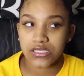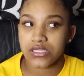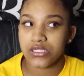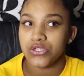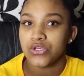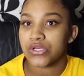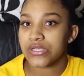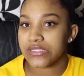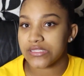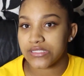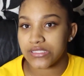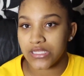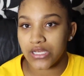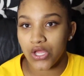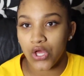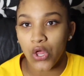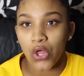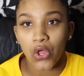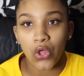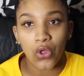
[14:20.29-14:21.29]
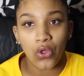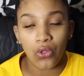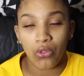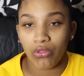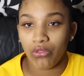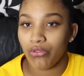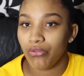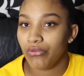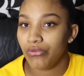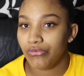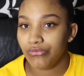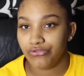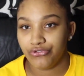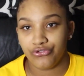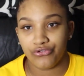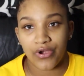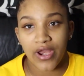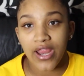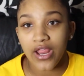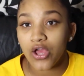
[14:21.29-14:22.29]
you could sit a whole
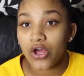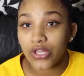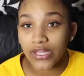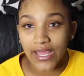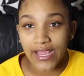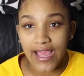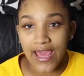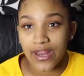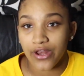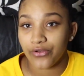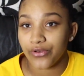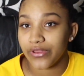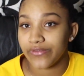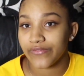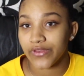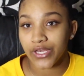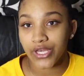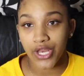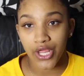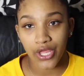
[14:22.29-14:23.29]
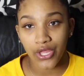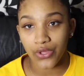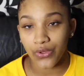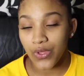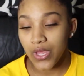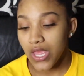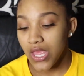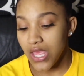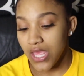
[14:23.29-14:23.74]
tray on. Like, I don't even know.